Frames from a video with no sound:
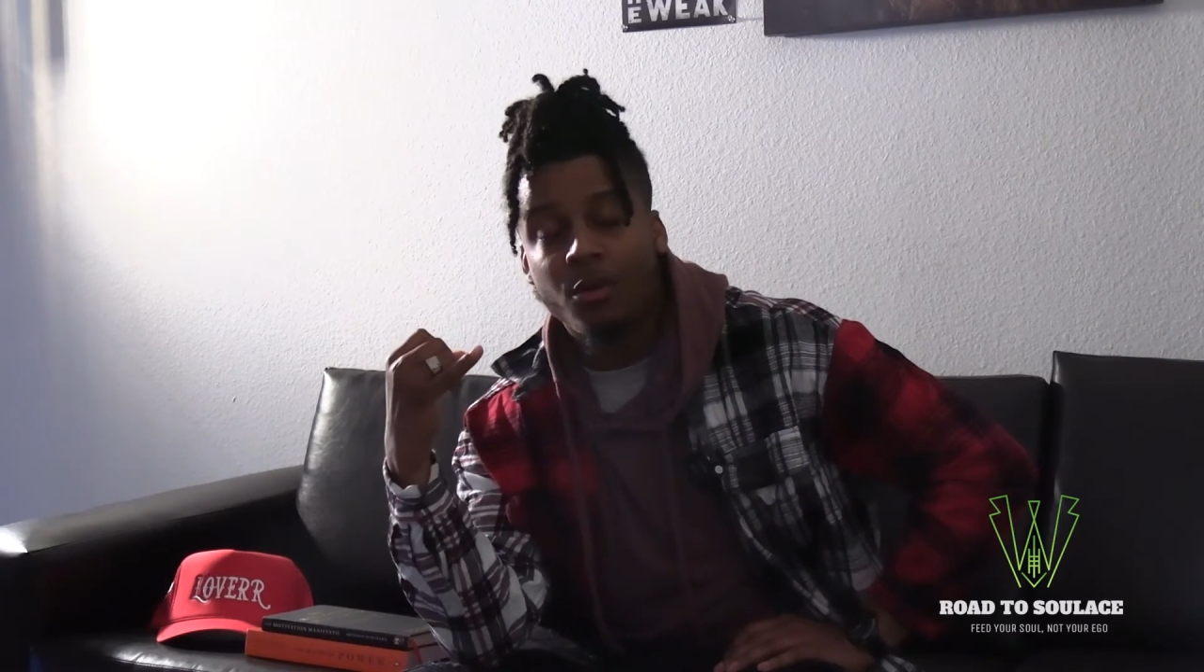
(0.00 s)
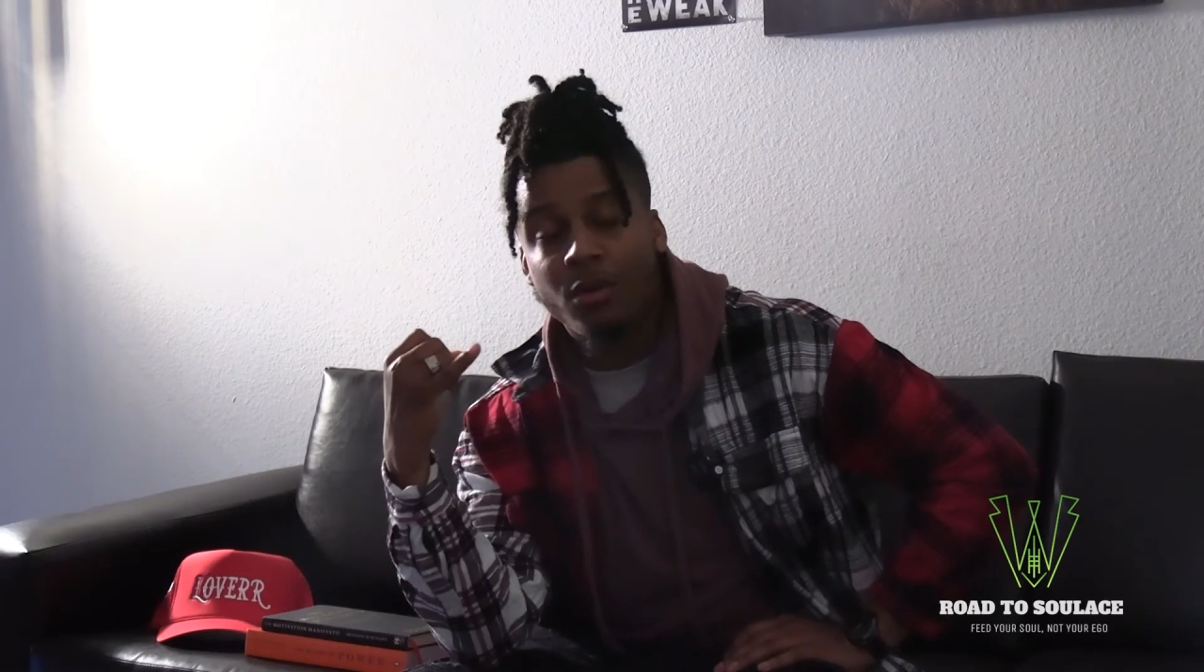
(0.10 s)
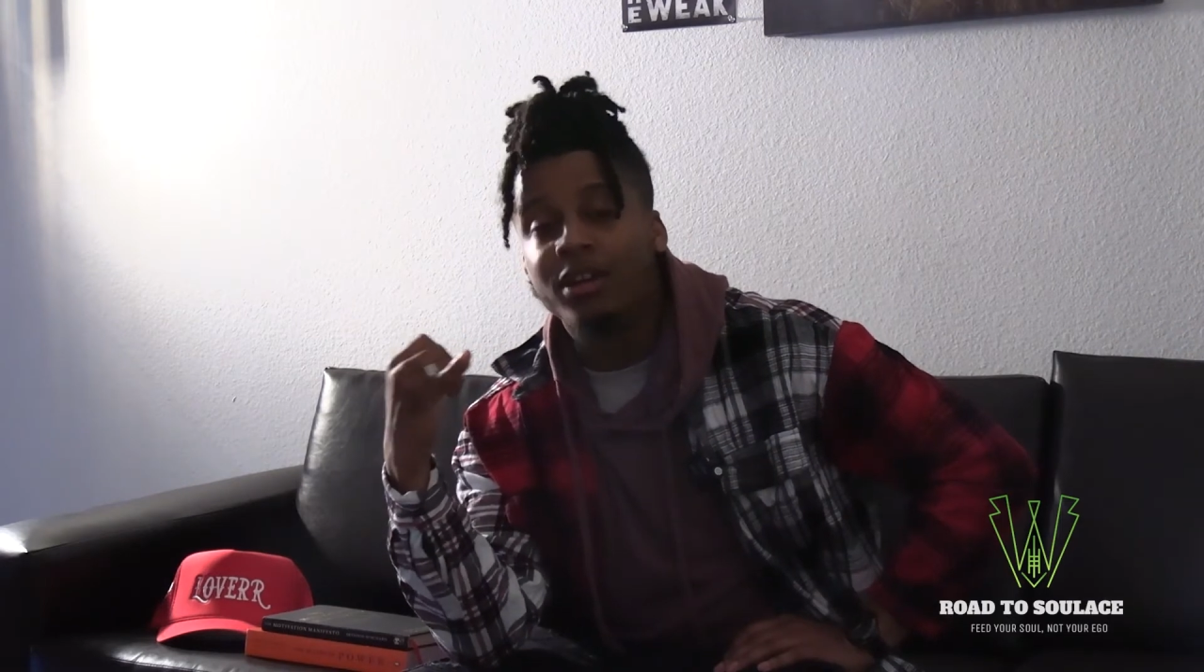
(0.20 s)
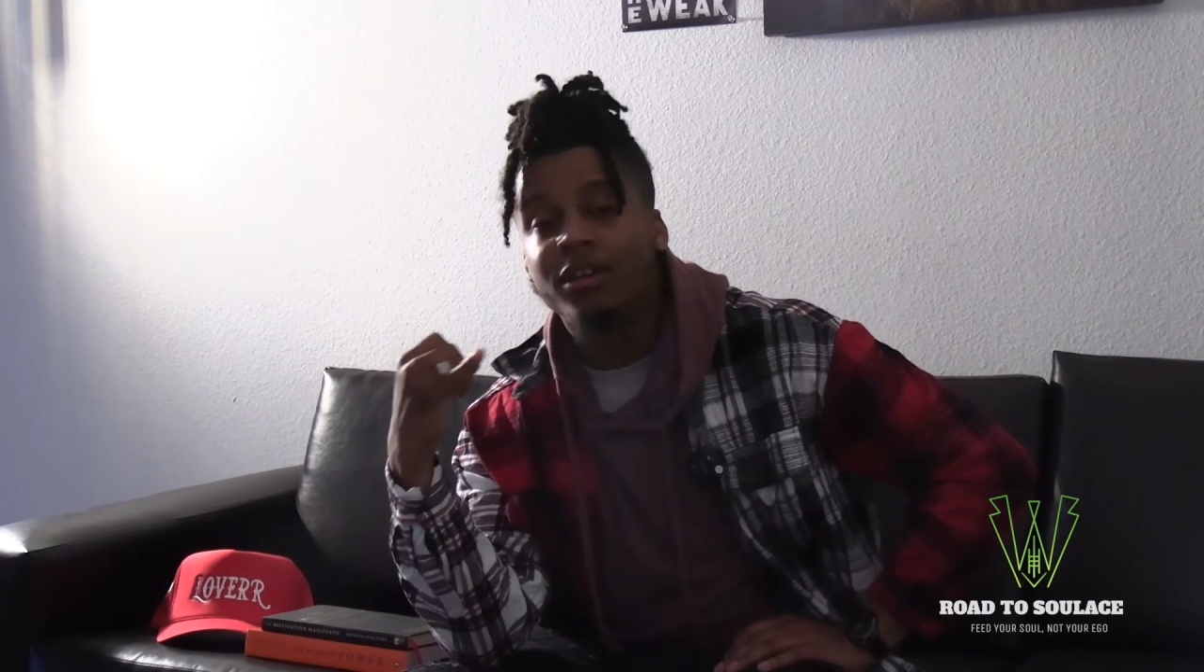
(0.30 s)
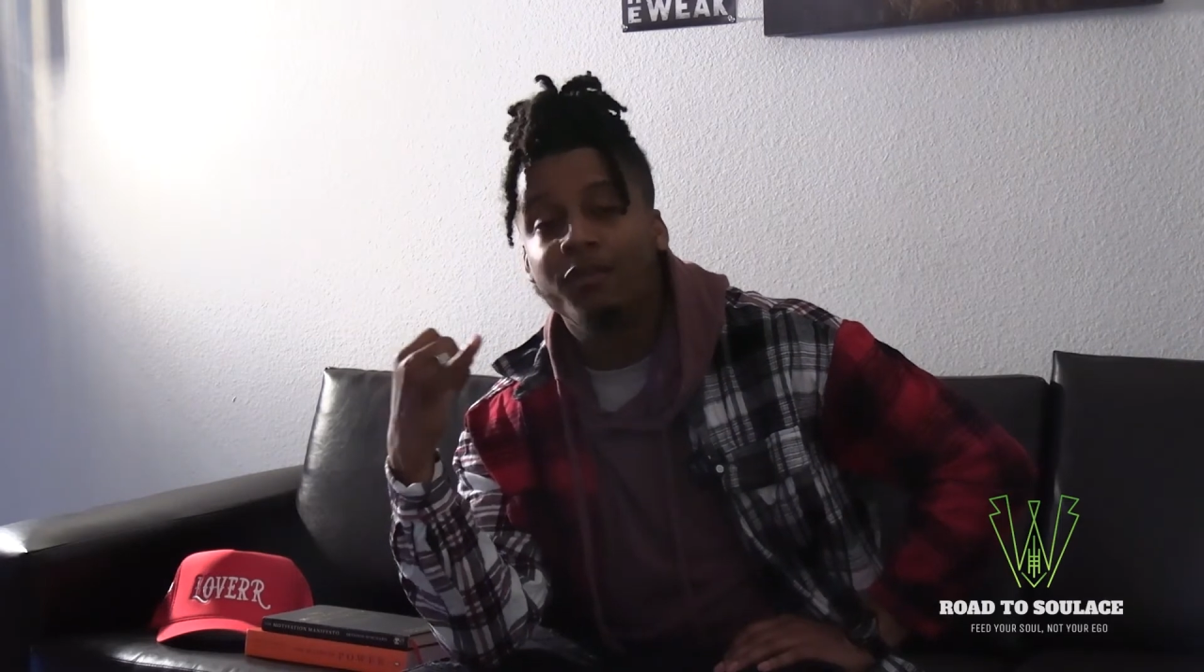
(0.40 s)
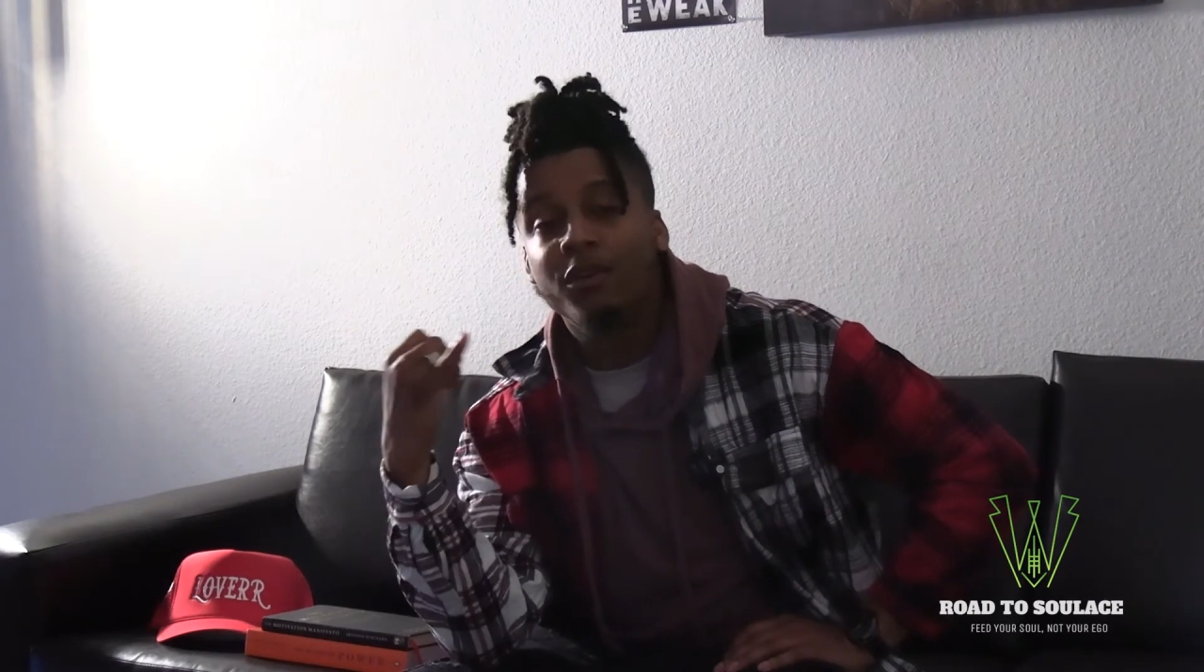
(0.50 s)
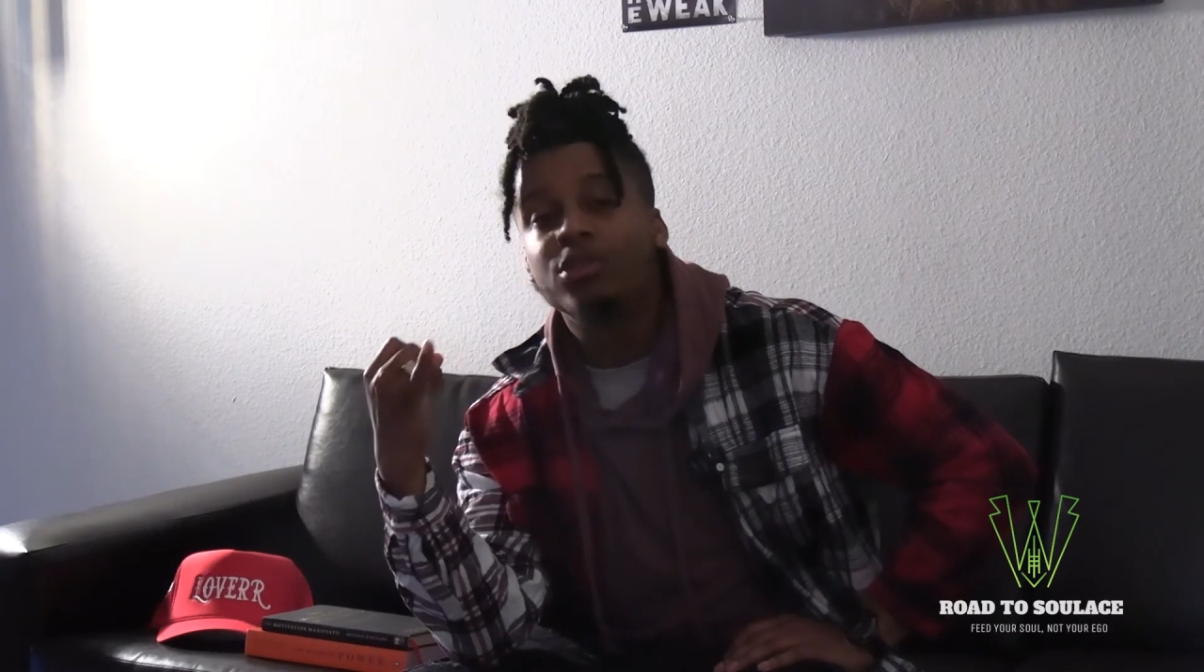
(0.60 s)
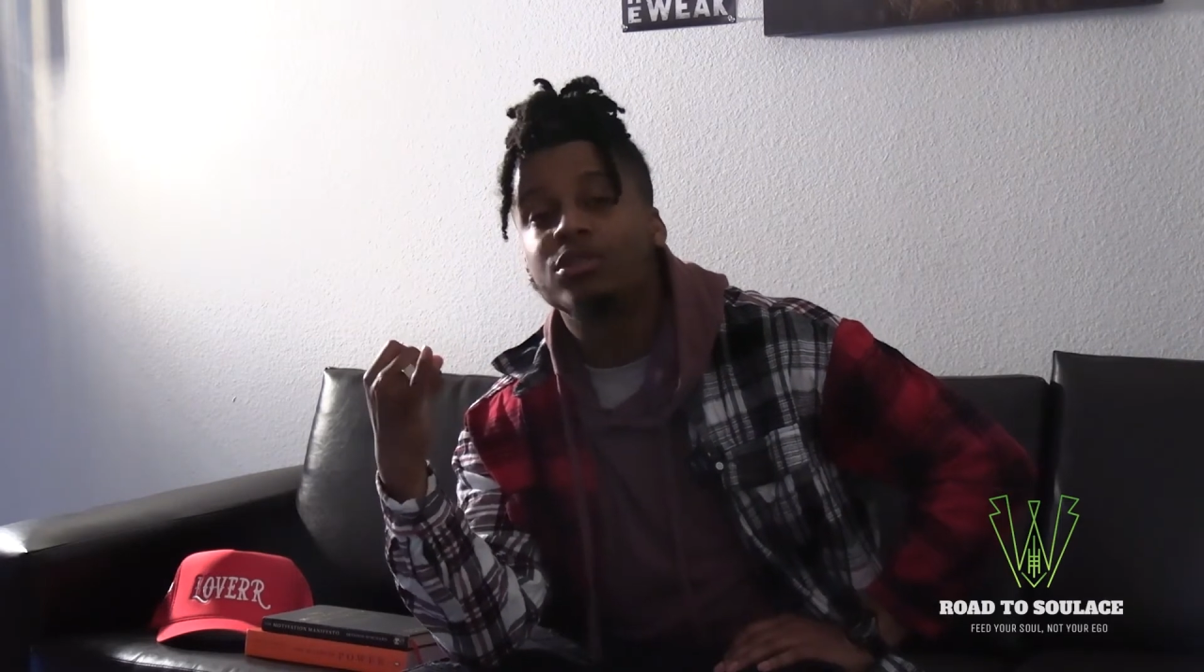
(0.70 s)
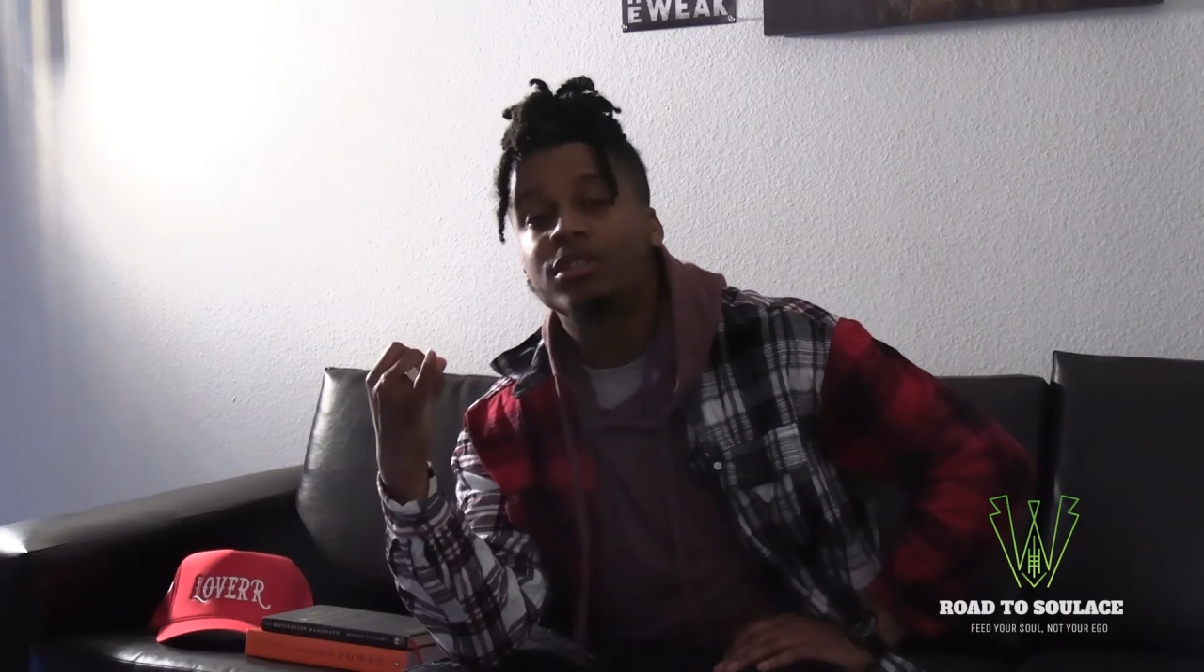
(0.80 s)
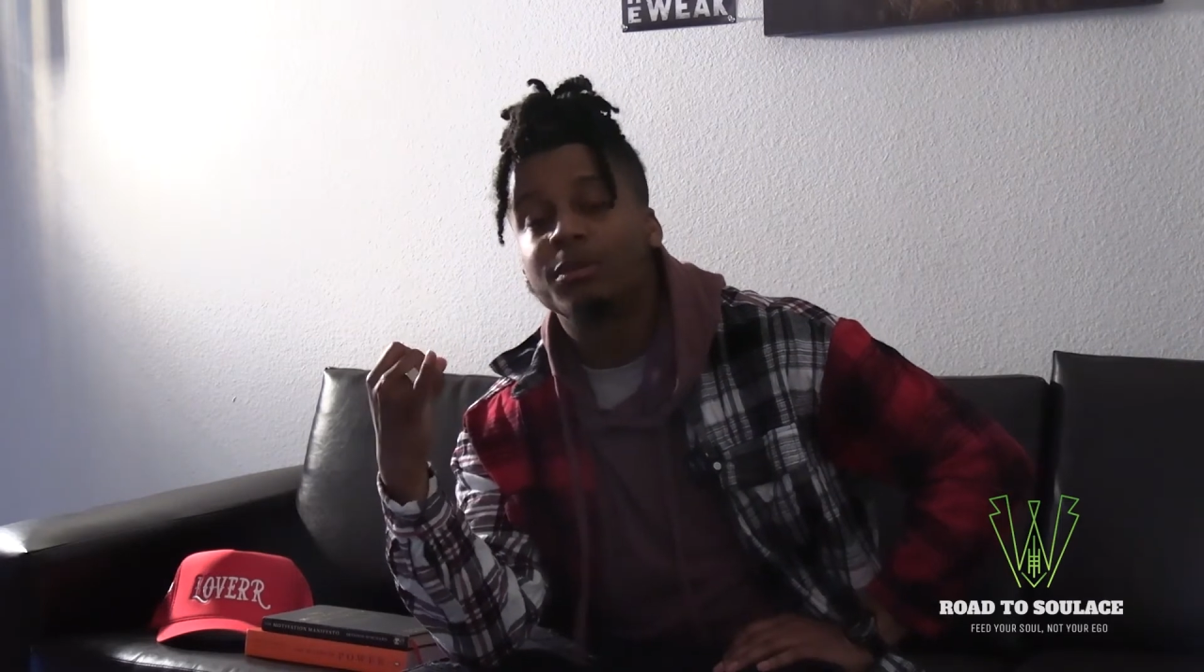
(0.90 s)
one of the
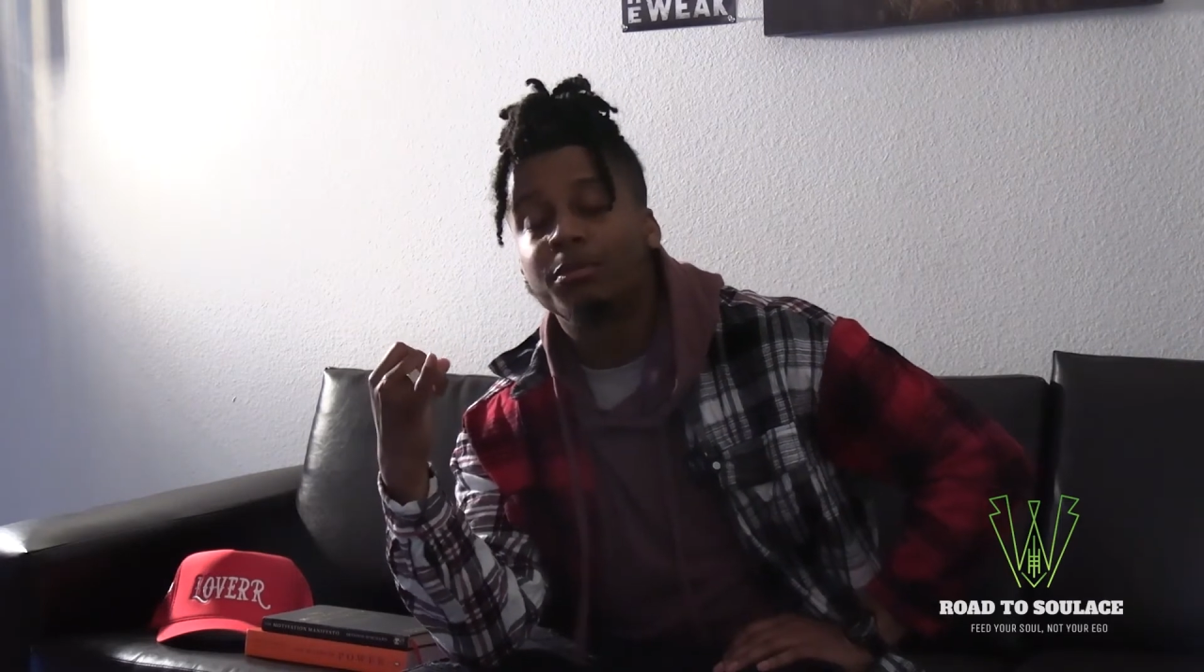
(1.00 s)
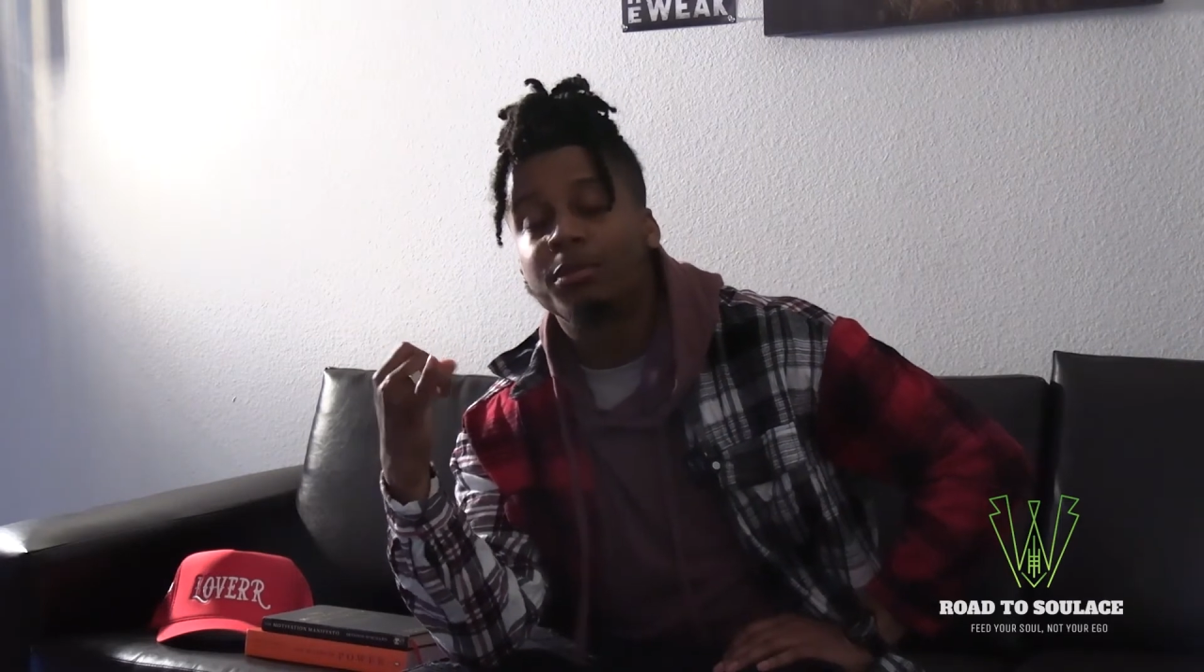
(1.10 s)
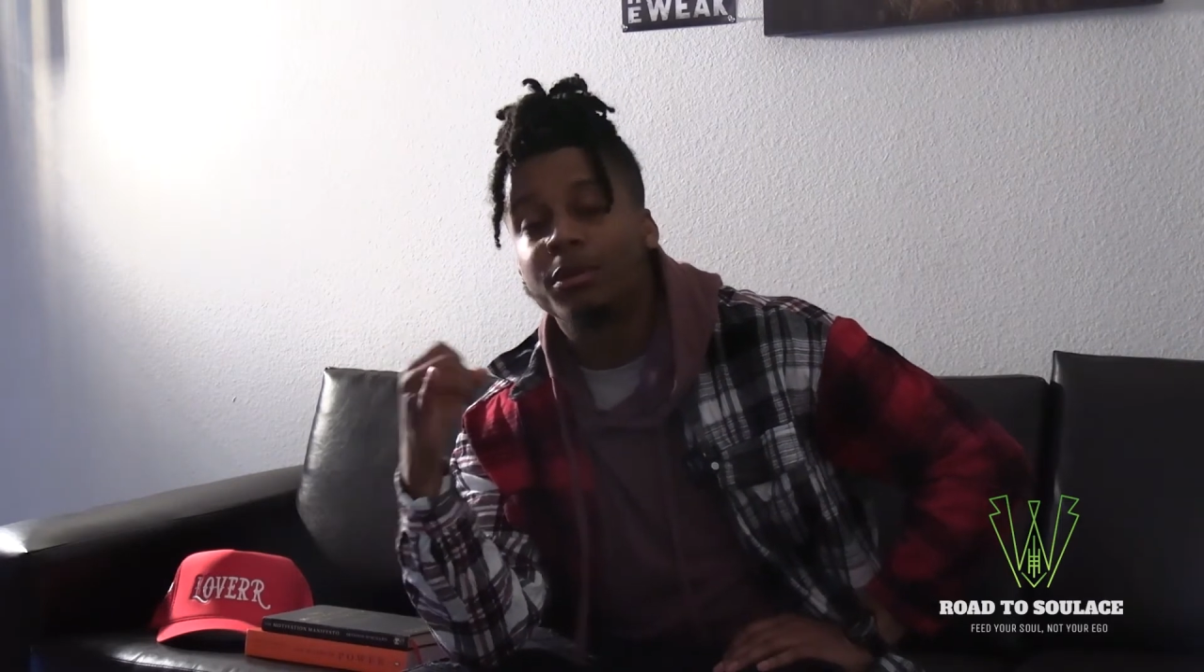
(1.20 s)
first